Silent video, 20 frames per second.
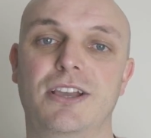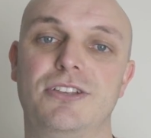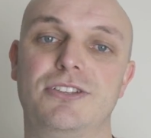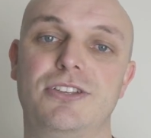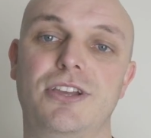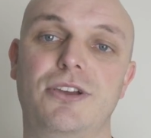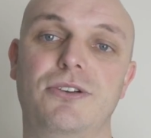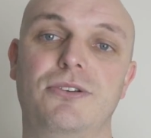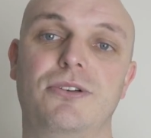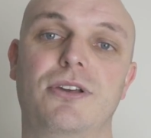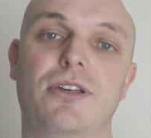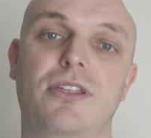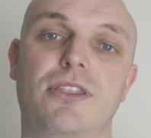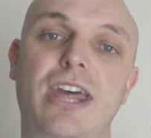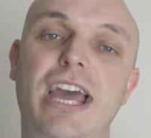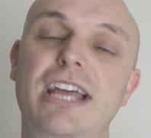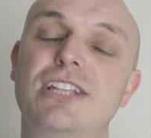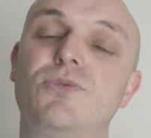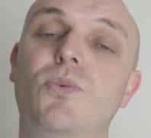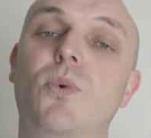So
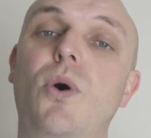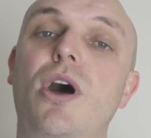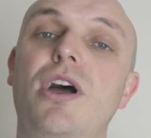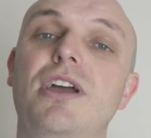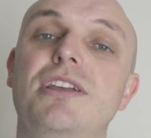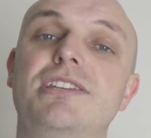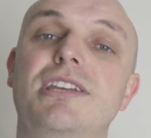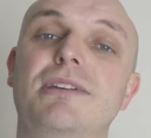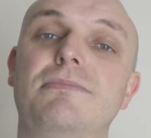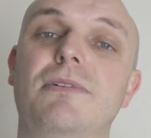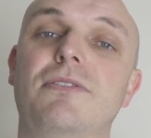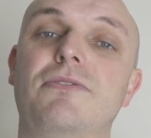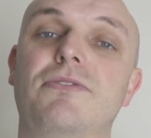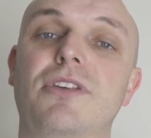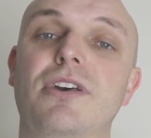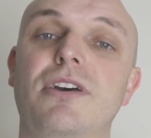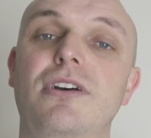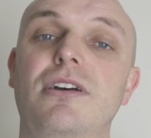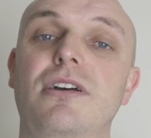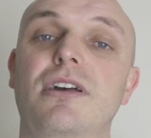that's why some of
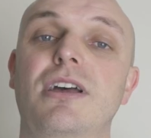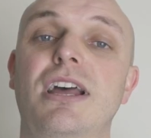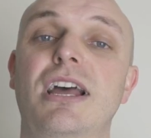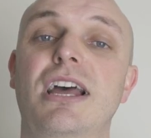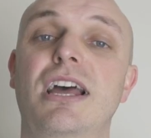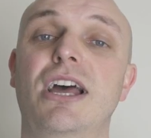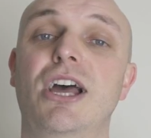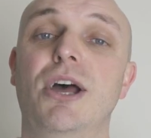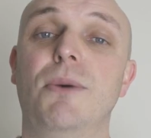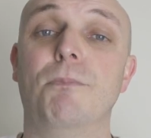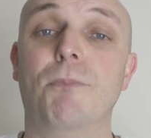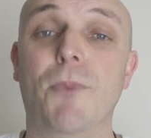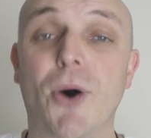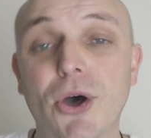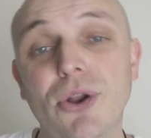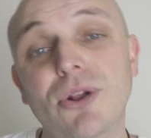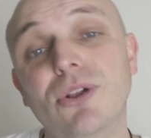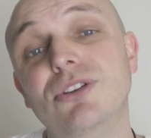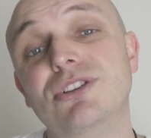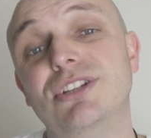the
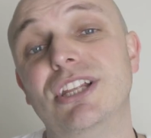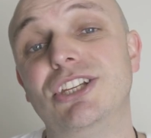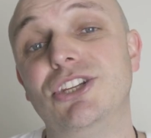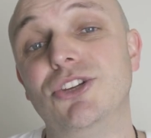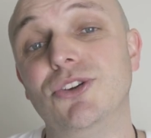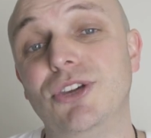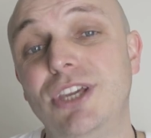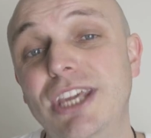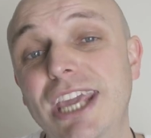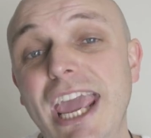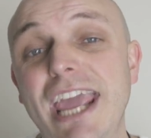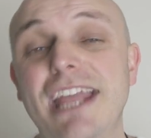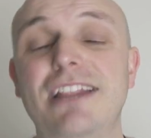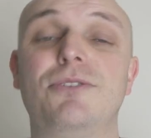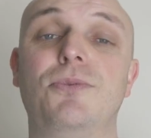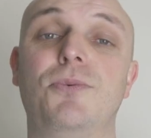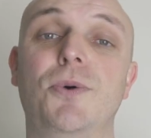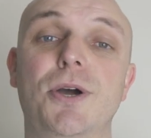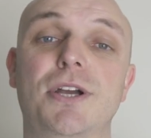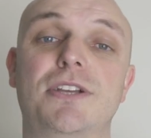models that you
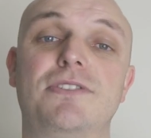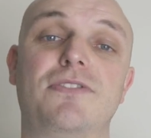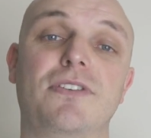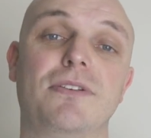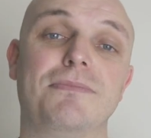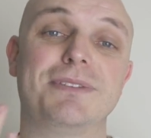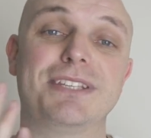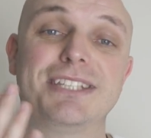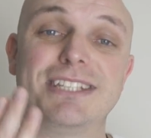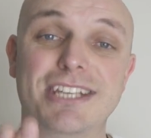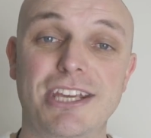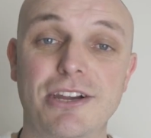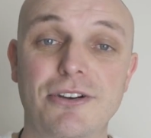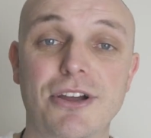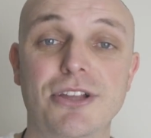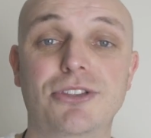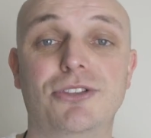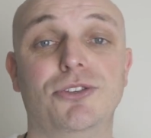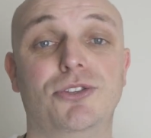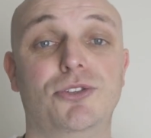get works from
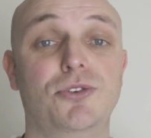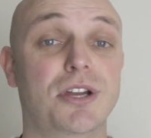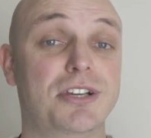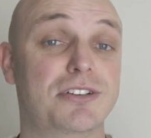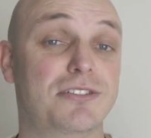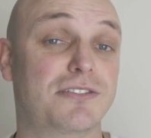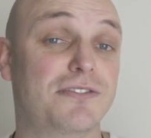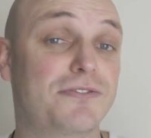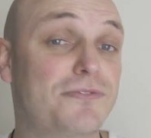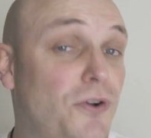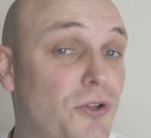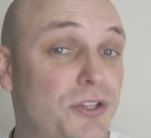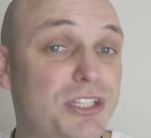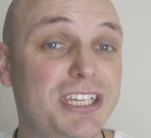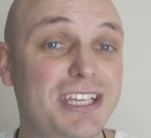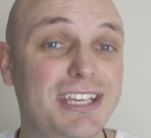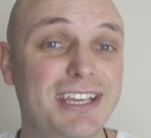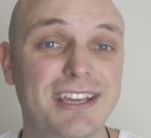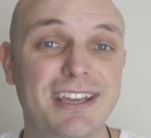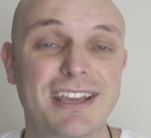0 to
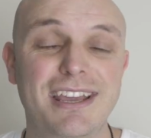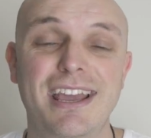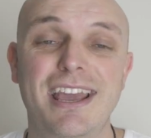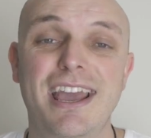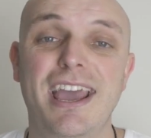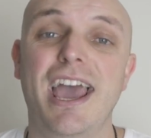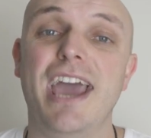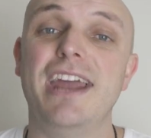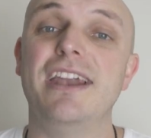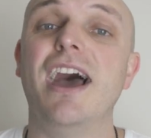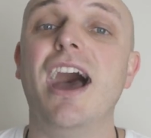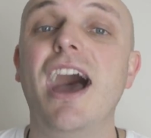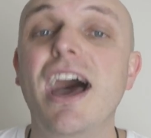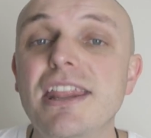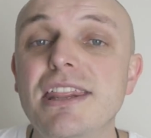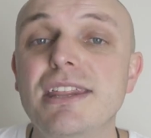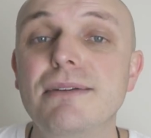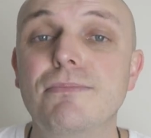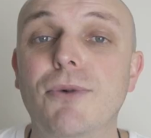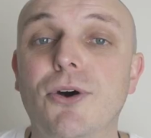240 and
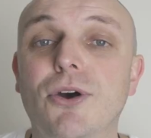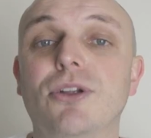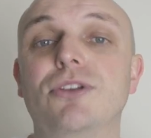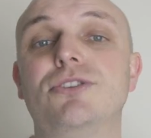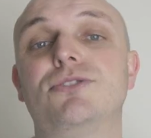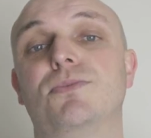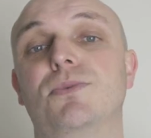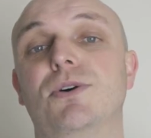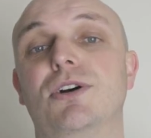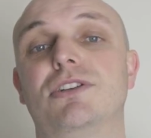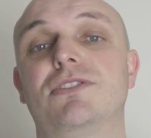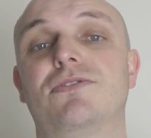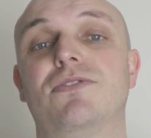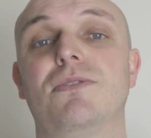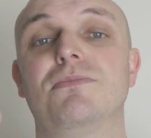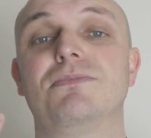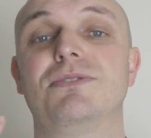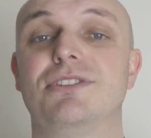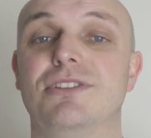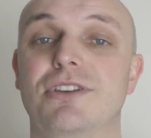other models works
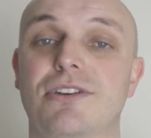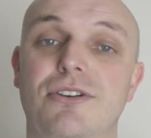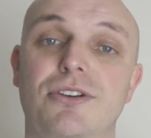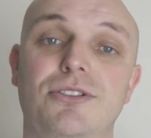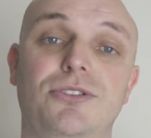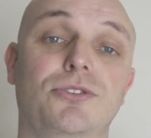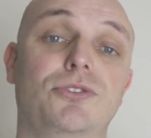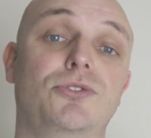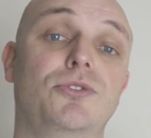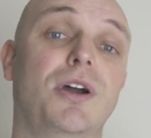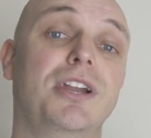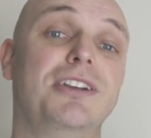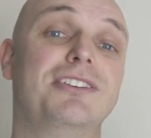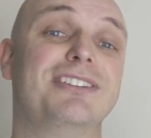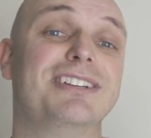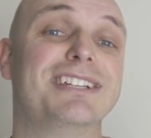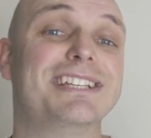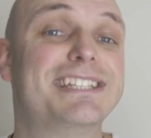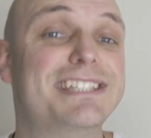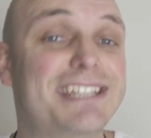from 0 to
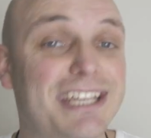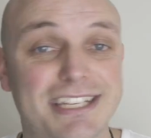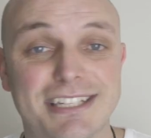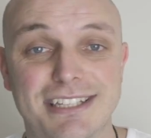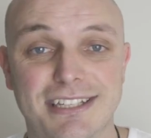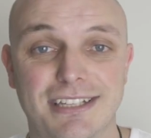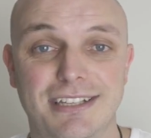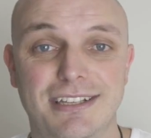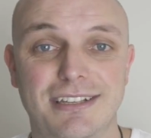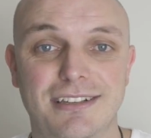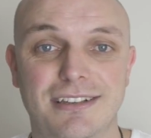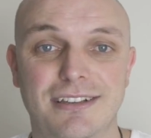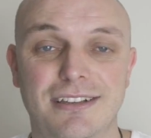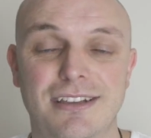260.